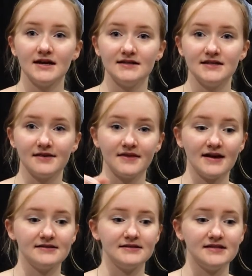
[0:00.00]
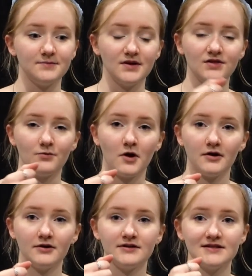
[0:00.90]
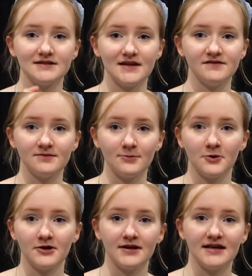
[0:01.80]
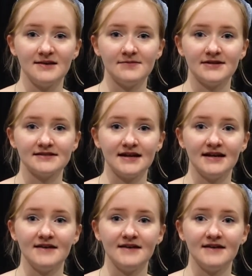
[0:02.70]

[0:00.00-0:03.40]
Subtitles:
and take that to dip it in the water to save some of the water and keep it aside,